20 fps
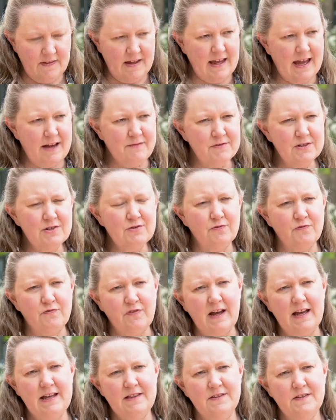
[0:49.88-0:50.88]
they have little
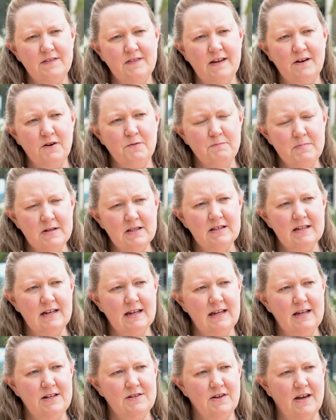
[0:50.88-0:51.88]
faith in their
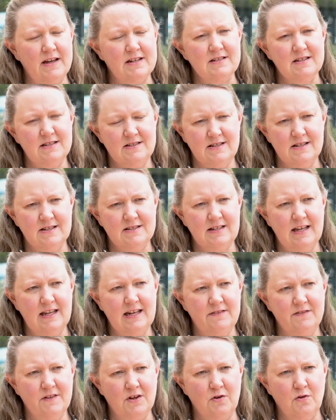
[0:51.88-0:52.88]
ability to actually succeed
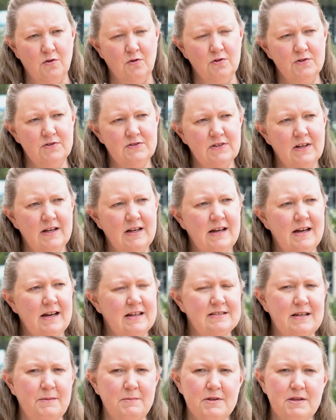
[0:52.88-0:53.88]
in the course.
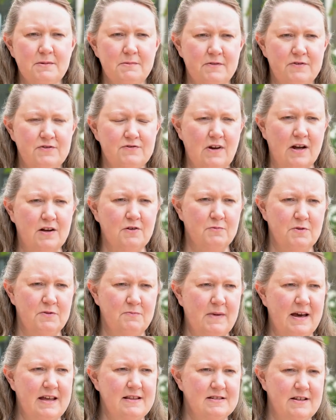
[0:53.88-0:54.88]
Some of them have struggled with
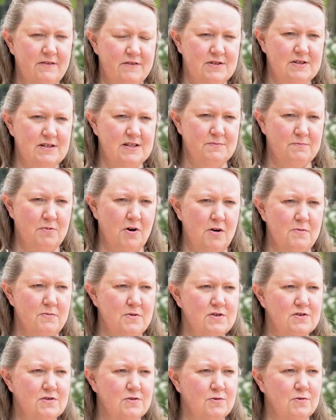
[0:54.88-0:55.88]
maths ever since
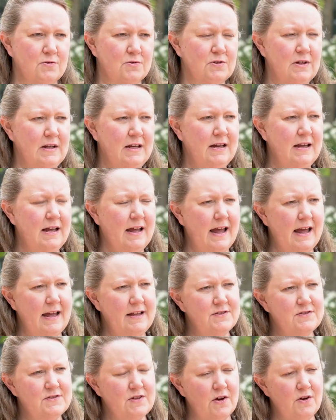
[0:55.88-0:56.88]
primary school.
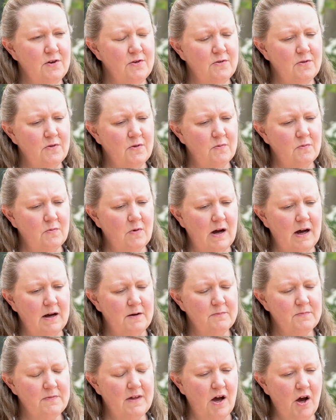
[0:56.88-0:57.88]
And so
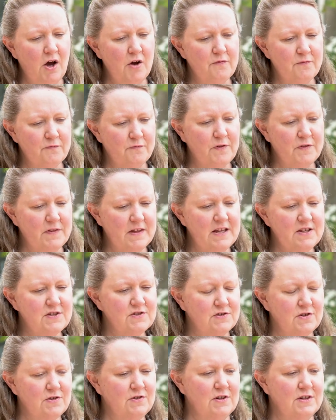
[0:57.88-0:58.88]
for these
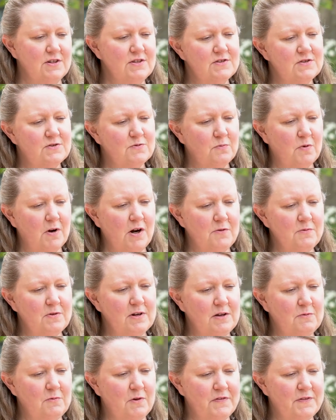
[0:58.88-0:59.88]
students, what I
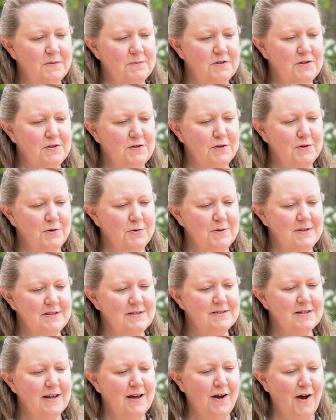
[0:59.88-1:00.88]
really want them to do
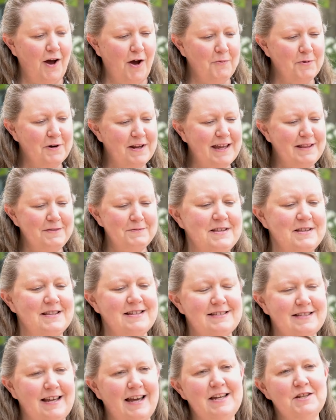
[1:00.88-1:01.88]
is, I want to get the
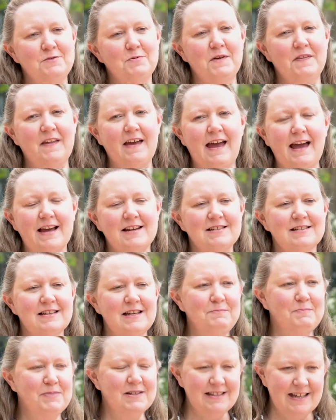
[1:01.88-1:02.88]
stage where they
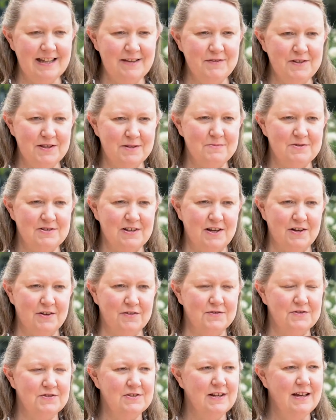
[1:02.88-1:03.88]
actually believe in
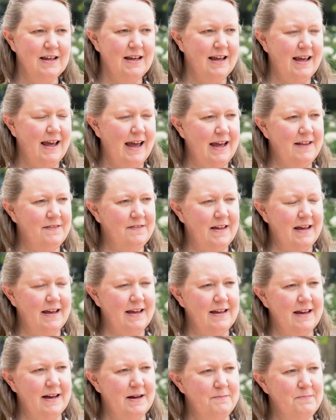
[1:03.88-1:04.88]
themselves and
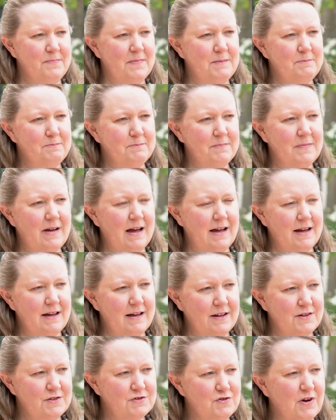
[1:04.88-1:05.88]
they
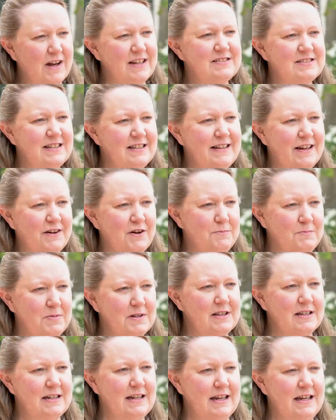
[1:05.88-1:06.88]
trust in their
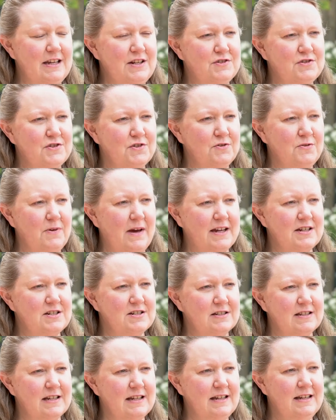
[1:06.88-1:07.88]
ability to
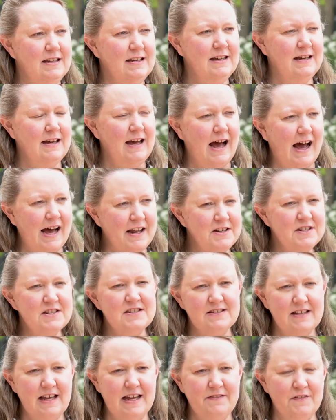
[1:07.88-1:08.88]
actually
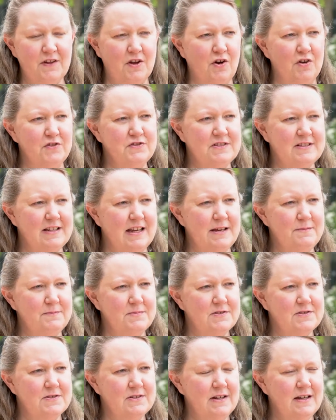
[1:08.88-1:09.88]
understand the
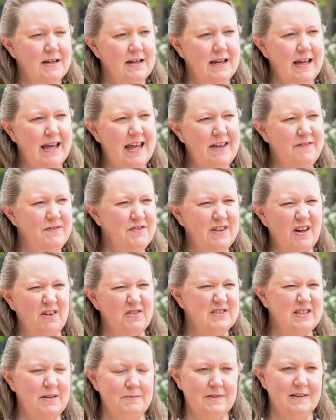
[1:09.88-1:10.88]
concepts, even though
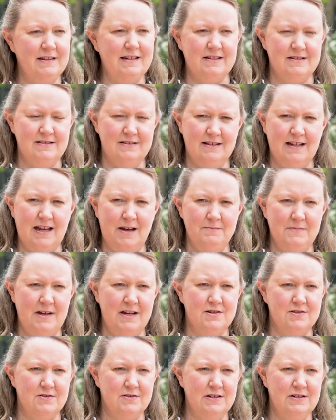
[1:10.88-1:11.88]
it's something that doesn't come
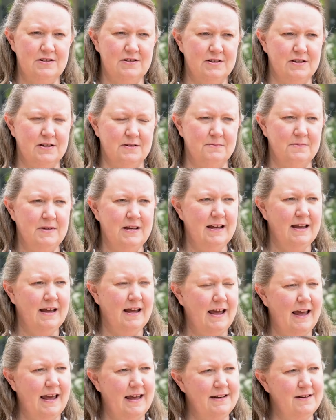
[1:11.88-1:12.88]
naturally to them.
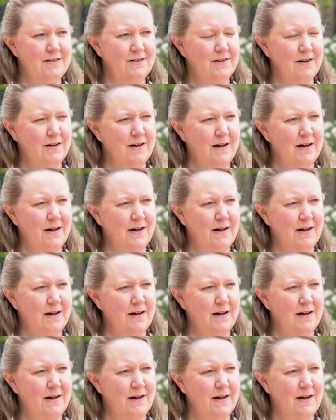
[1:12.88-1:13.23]
And